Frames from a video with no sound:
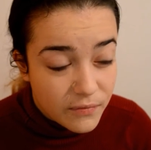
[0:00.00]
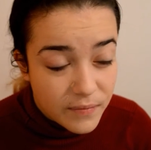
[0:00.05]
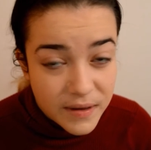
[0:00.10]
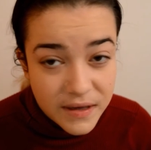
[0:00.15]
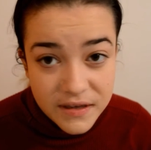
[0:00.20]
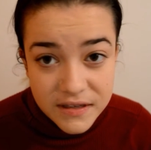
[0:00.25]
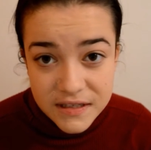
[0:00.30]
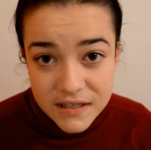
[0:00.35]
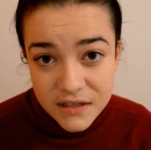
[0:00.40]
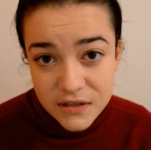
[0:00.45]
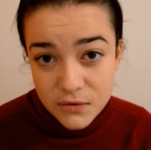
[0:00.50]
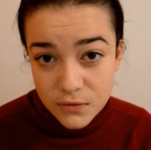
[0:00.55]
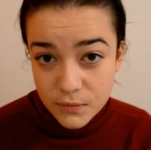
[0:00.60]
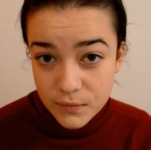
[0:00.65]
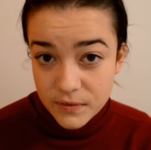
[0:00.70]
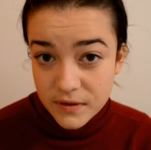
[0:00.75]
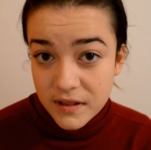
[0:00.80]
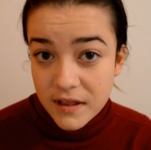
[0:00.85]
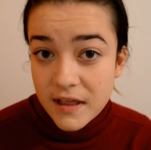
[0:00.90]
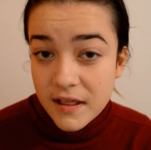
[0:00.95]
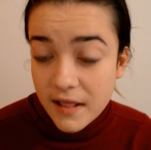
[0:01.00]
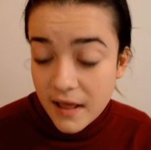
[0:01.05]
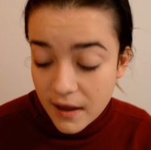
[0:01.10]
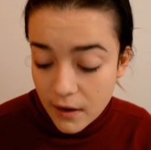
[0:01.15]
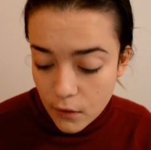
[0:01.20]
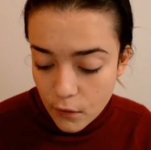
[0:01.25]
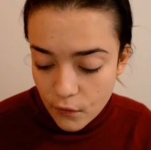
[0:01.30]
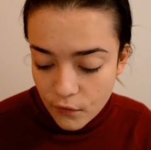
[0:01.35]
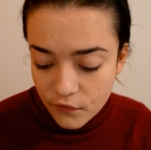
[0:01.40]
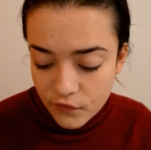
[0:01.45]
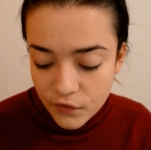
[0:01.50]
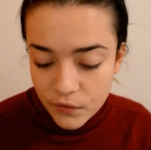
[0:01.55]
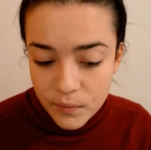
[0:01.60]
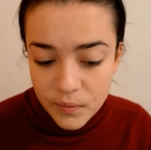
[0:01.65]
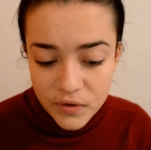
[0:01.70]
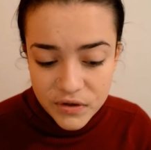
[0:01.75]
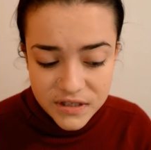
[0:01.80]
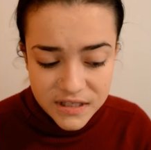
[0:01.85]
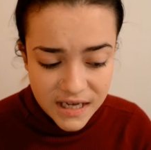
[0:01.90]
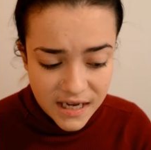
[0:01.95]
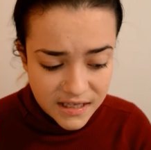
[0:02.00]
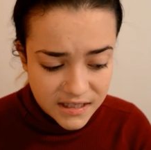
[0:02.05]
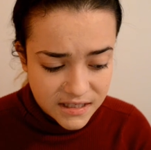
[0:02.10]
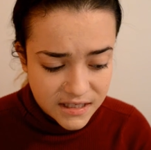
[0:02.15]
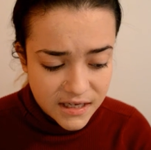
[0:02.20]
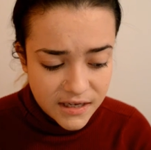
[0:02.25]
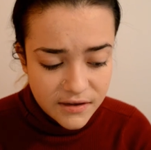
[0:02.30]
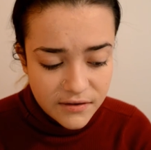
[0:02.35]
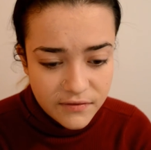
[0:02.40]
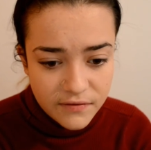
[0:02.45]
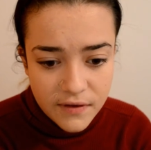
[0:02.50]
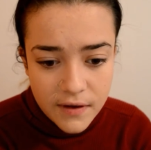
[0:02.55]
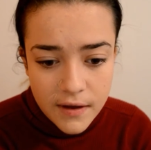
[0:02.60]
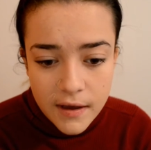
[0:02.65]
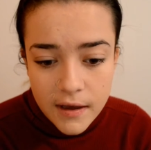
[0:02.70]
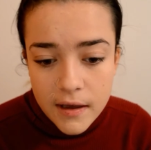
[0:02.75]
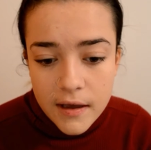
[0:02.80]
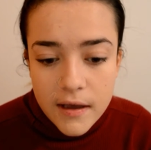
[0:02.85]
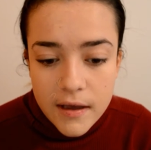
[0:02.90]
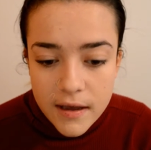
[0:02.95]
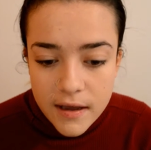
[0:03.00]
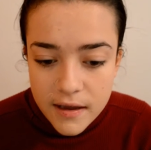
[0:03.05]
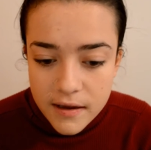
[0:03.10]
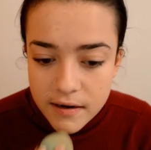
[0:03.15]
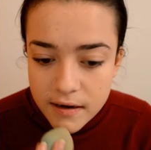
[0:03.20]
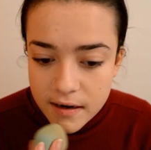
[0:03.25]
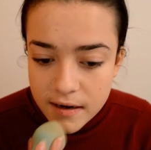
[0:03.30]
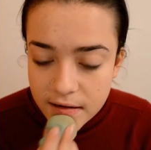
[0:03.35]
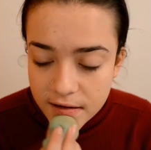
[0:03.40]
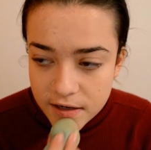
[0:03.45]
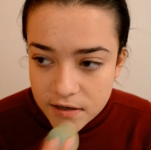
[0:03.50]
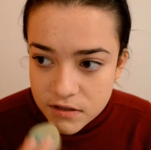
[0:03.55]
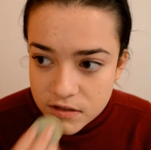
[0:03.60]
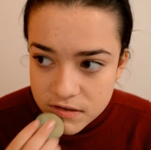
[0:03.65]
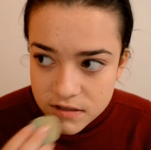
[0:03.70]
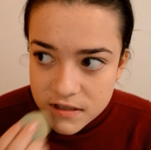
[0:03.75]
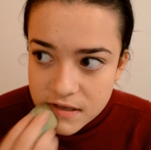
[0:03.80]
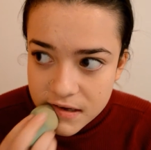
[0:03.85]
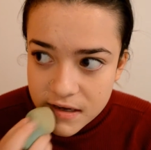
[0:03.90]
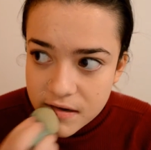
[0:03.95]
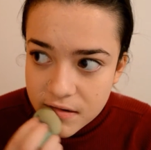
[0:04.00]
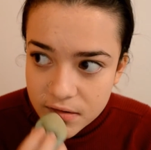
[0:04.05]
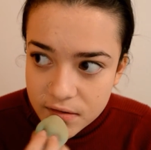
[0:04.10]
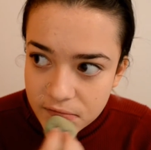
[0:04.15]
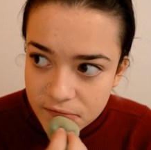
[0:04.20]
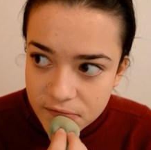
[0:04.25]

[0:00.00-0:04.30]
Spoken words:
because he's really like overprotective, and he just like